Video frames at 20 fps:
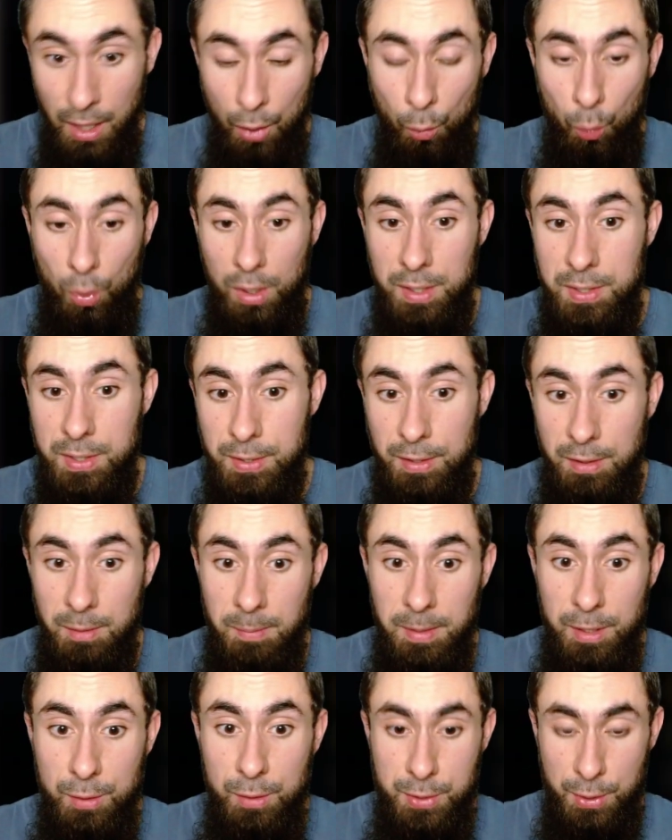One is going to
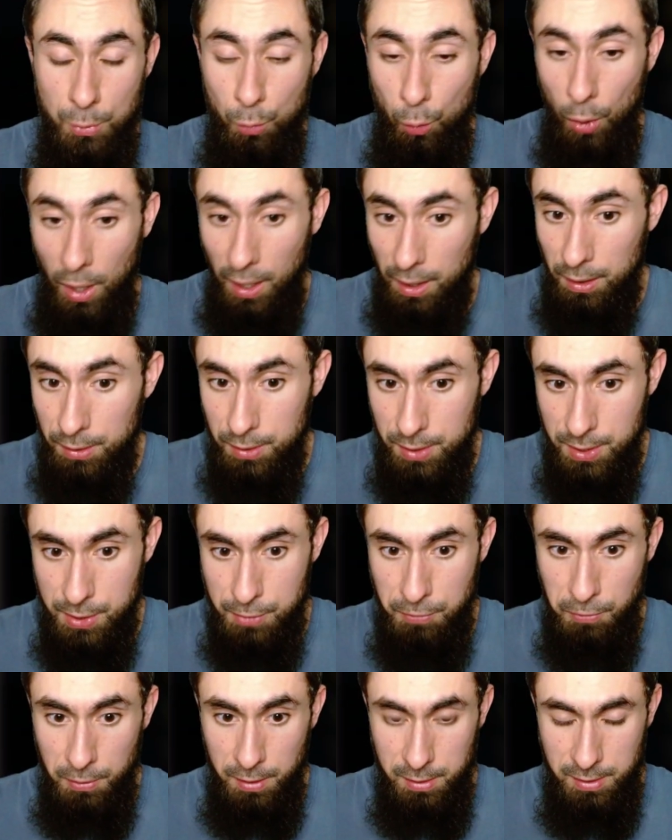be using Wilders
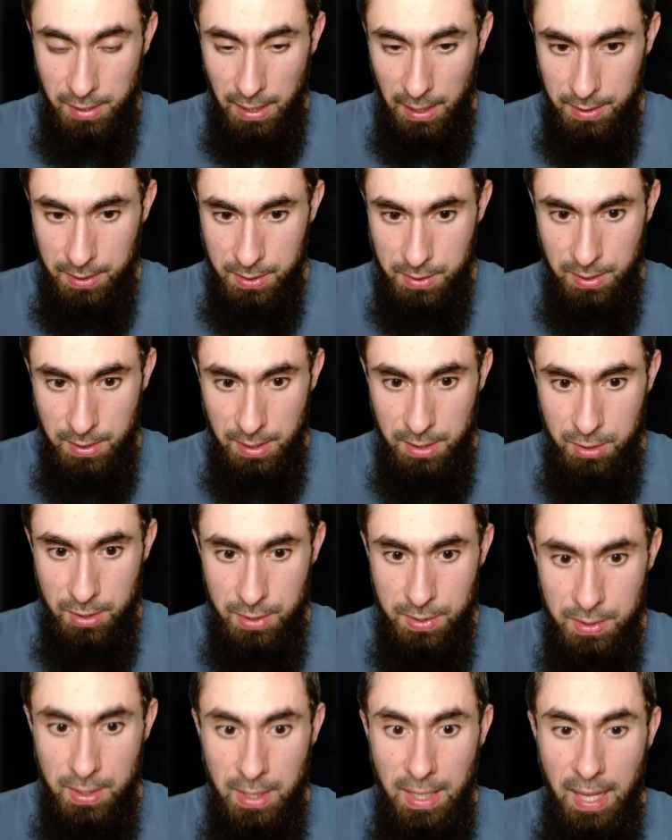for the talent
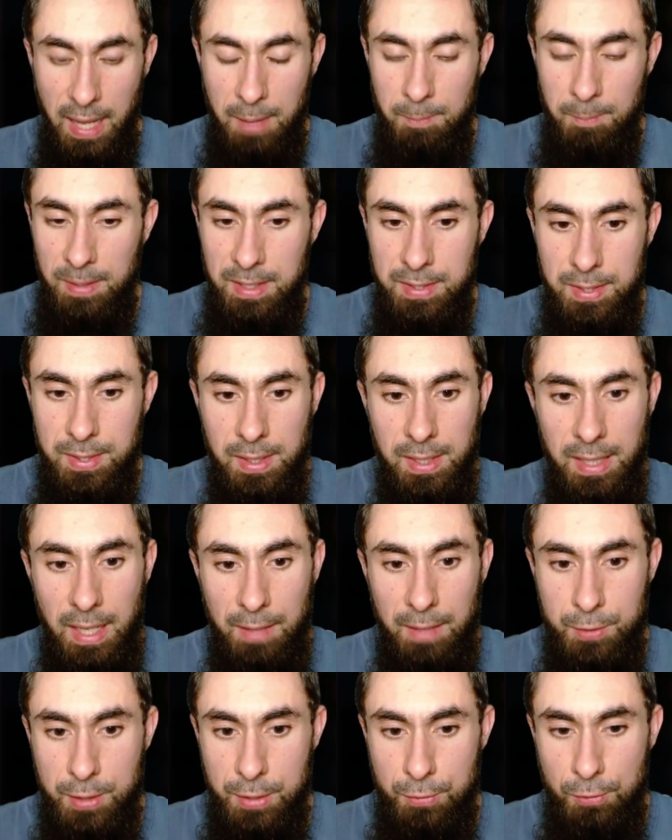stages, and basically
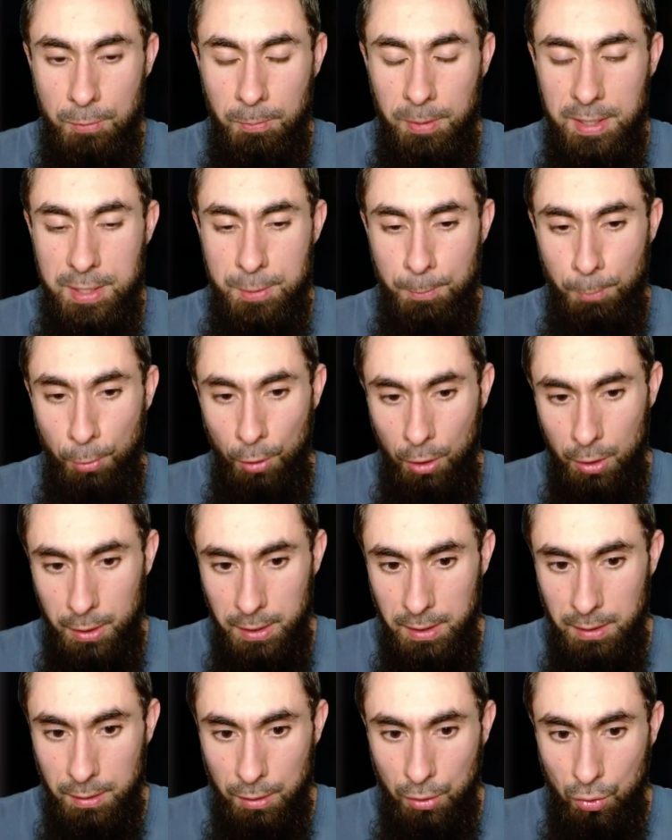I've just replaced
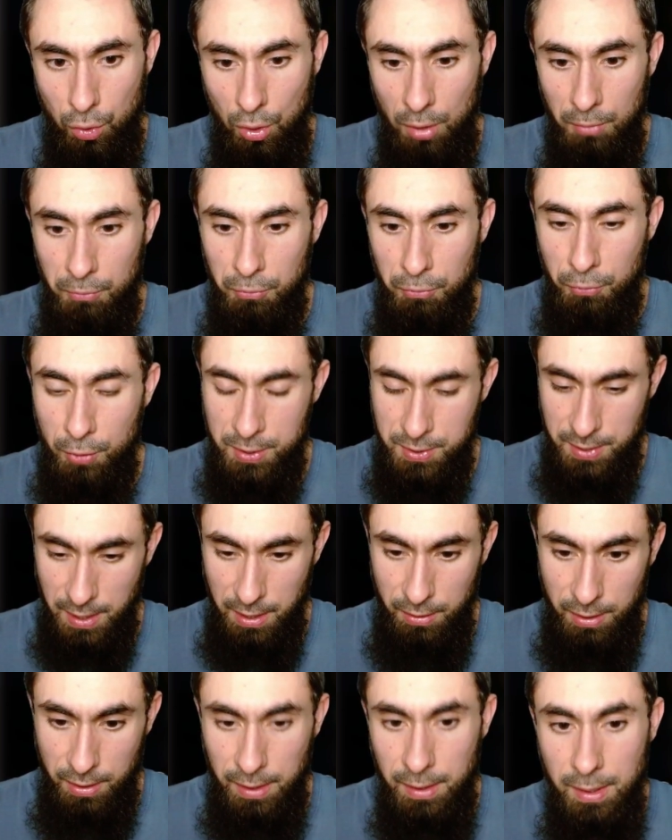Bonnie in the comp for
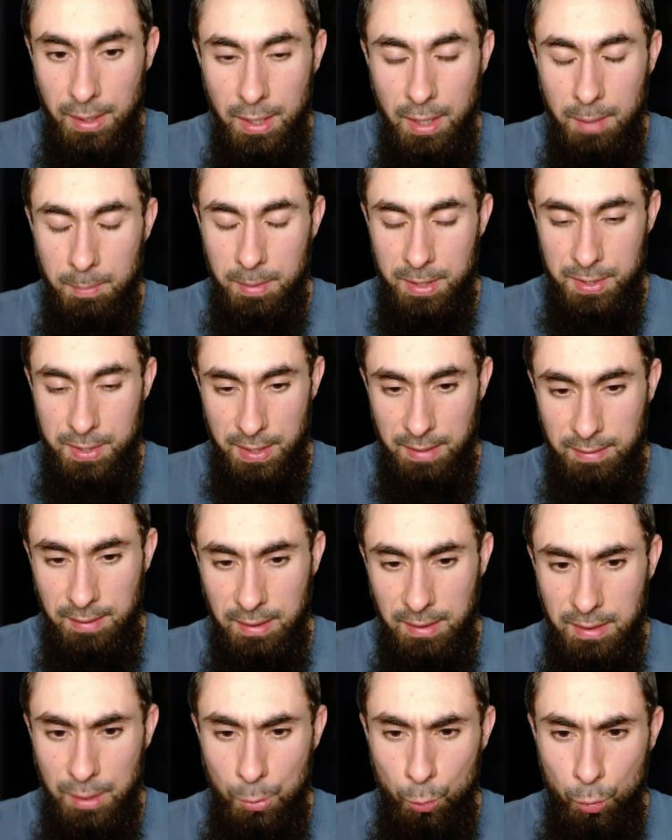Cyran, because I
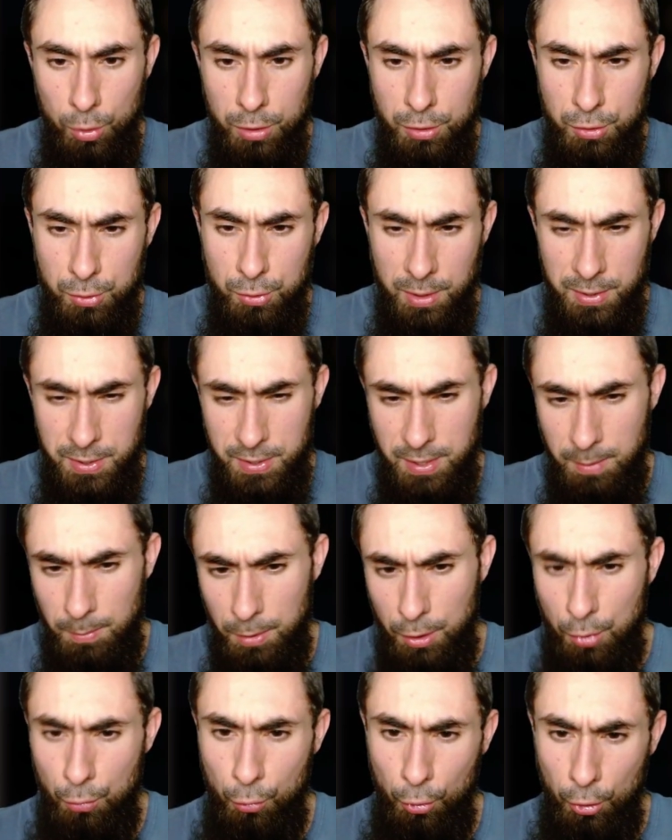think they would do a
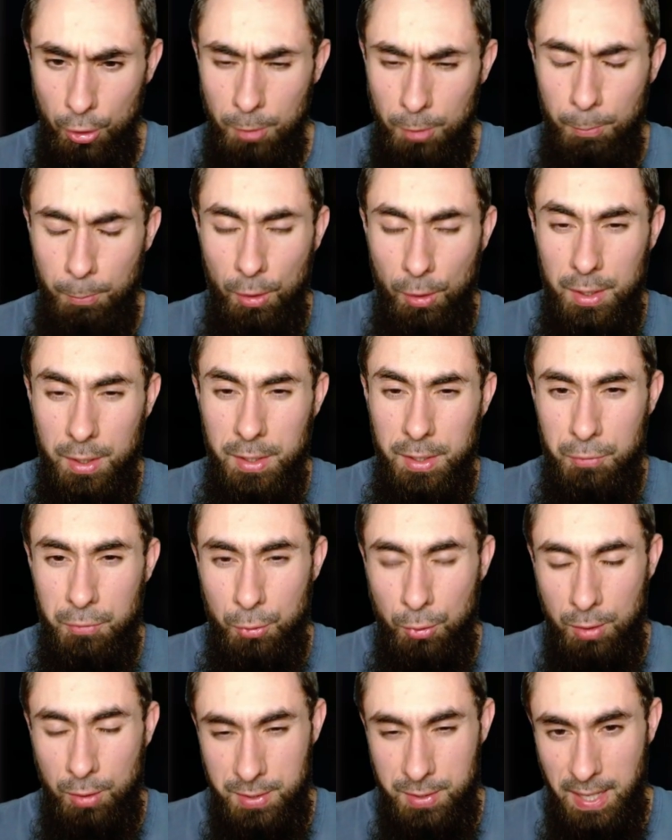similar role. Bonnie of
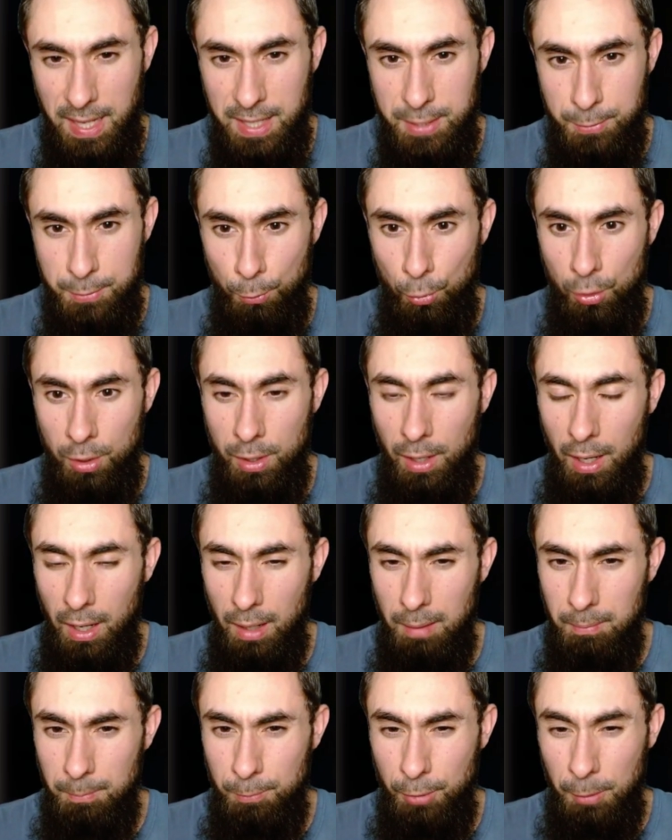course has more
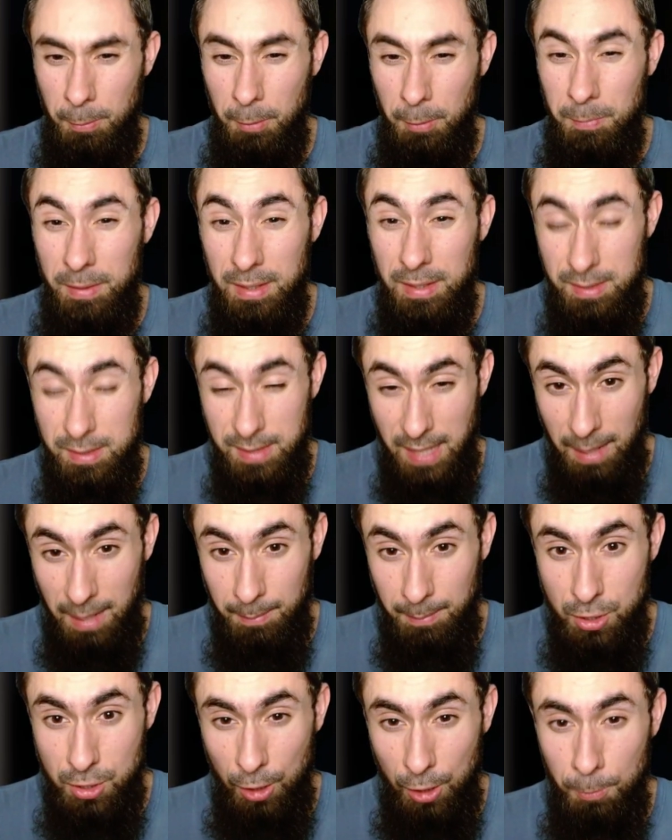probably
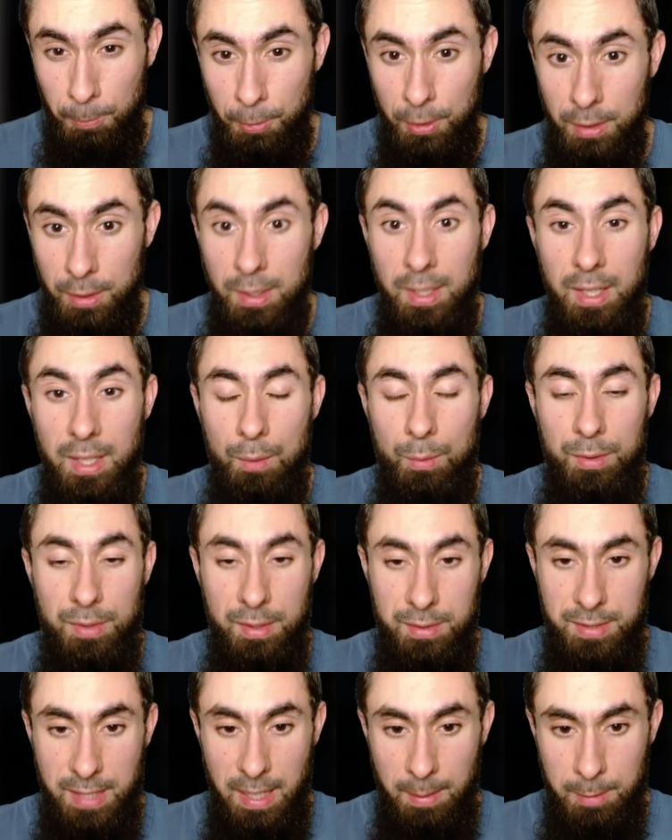damage output with the
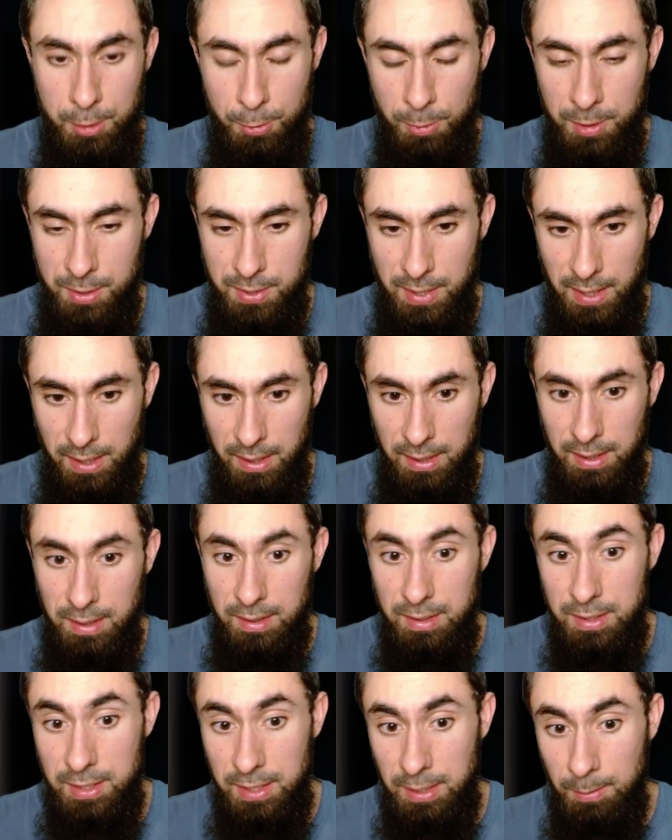damage per second and
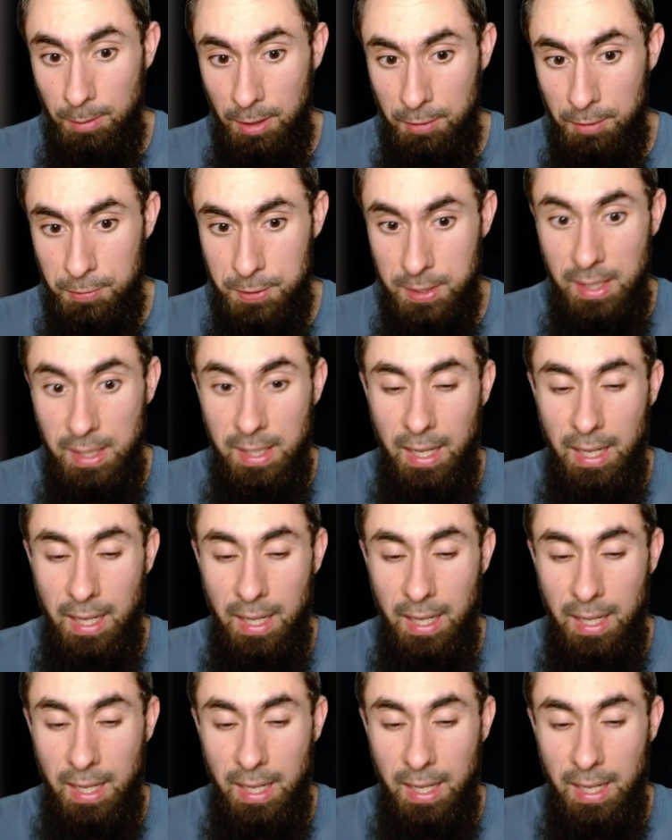the debuffs.